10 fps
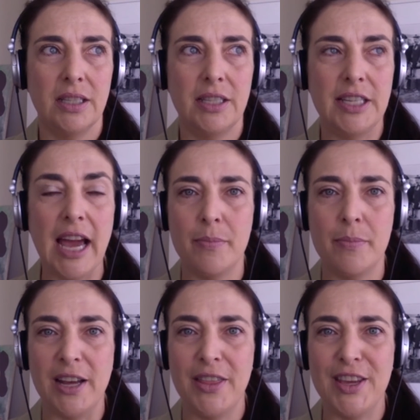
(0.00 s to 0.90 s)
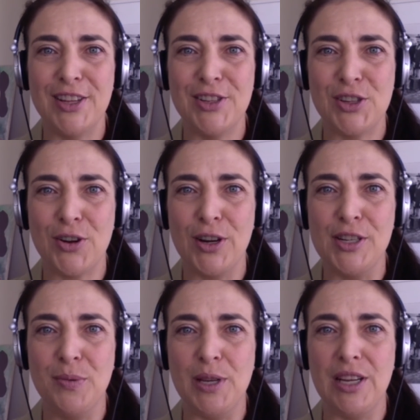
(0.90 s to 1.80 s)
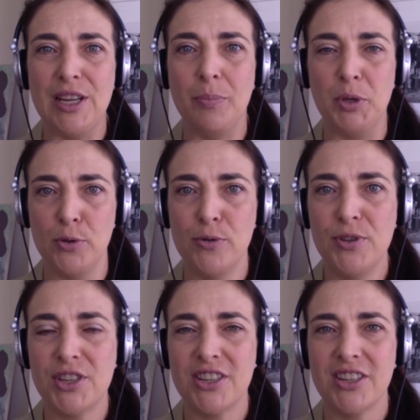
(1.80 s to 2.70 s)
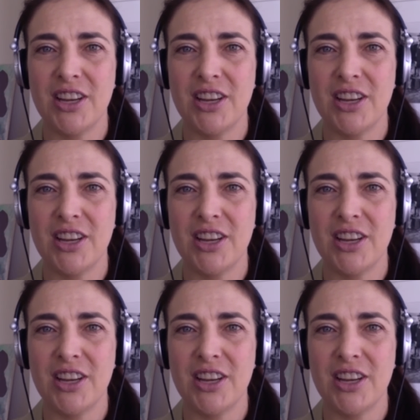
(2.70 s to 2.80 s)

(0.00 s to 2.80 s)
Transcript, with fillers: Yeah, I mean, I think it's starting to be abused.